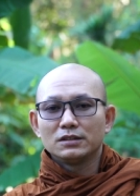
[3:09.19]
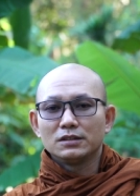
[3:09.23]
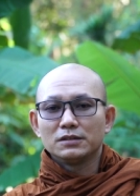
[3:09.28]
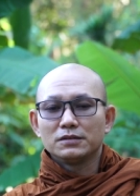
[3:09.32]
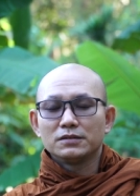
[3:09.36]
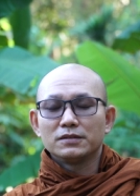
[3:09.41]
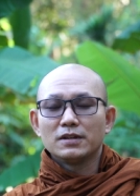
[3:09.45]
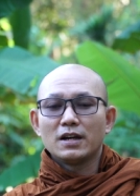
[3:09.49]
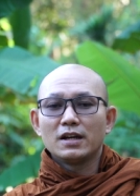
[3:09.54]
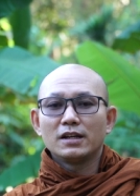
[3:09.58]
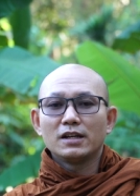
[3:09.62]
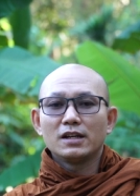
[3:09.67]

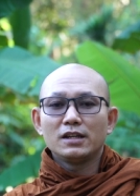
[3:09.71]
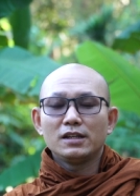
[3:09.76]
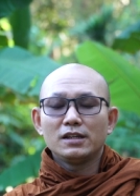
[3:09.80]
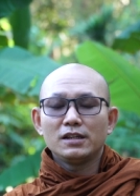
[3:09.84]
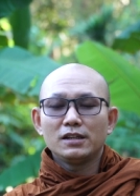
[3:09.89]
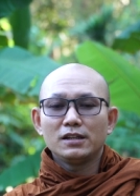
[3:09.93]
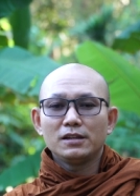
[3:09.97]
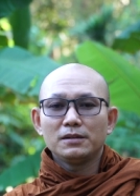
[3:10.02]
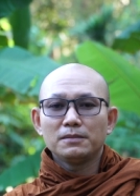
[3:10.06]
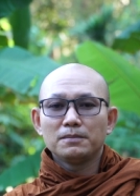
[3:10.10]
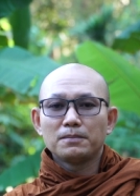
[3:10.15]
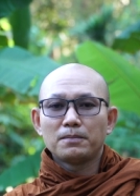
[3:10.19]

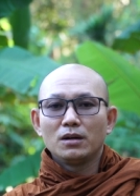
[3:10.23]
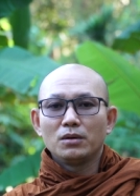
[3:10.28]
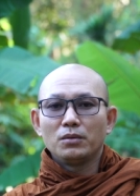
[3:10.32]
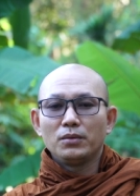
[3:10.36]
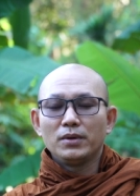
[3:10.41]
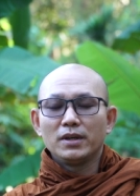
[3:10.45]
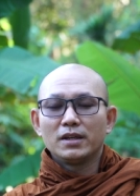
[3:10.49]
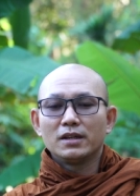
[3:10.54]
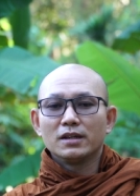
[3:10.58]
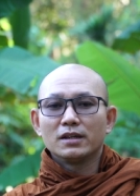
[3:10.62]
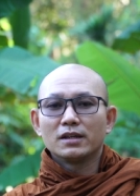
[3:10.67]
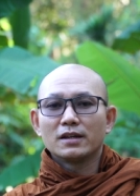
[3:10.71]
Finally,
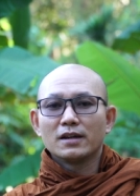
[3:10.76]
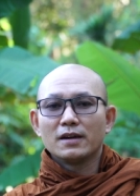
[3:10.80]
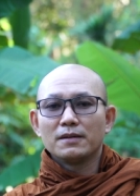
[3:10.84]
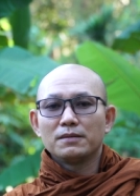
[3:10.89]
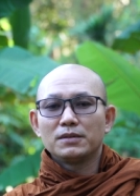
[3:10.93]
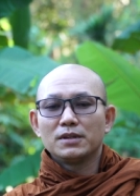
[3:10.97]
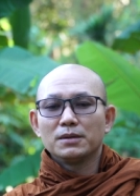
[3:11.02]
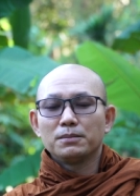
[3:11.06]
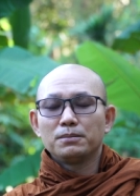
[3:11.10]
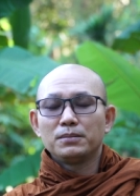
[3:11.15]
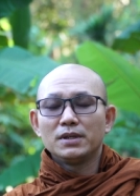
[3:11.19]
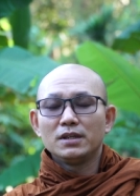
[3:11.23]
we can have
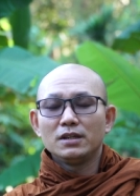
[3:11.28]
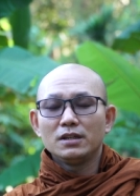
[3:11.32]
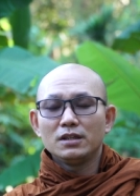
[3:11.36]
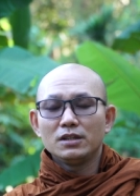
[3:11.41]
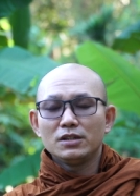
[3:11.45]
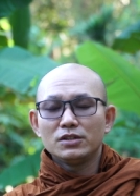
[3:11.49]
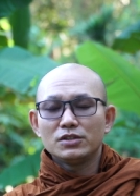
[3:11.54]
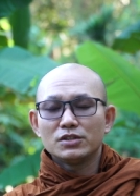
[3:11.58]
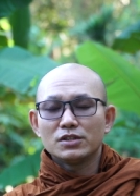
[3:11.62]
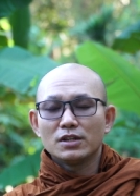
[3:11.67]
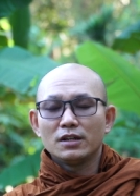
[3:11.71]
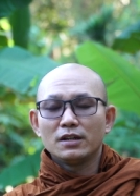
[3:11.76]
the
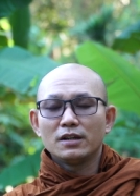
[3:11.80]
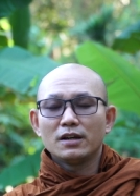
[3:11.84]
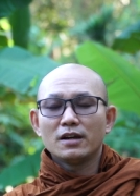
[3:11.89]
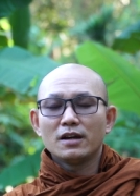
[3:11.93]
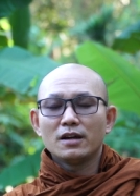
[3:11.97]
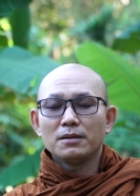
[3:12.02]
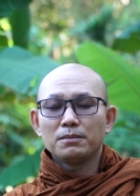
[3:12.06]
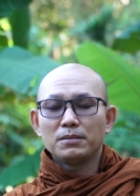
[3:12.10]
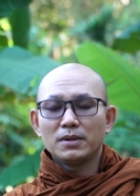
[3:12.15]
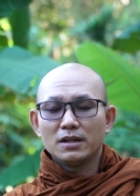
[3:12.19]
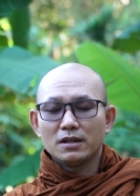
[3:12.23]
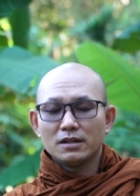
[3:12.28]
peace and
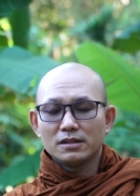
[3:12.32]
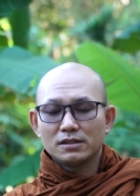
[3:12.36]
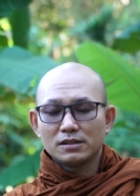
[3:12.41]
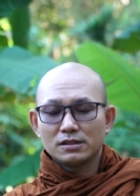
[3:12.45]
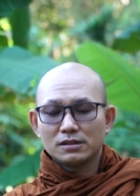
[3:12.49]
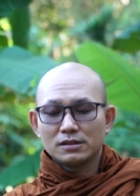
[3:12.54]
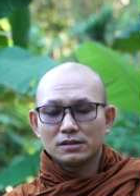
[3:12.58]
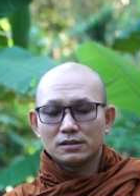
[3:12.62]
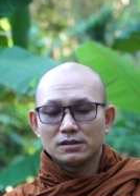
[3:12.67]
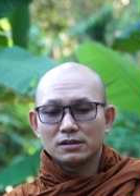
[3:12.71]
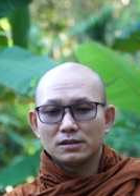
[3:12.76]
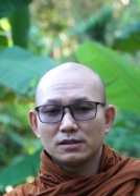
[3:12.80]

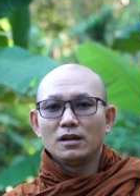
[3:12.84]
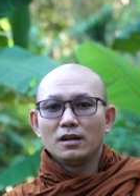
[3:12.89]
happiness.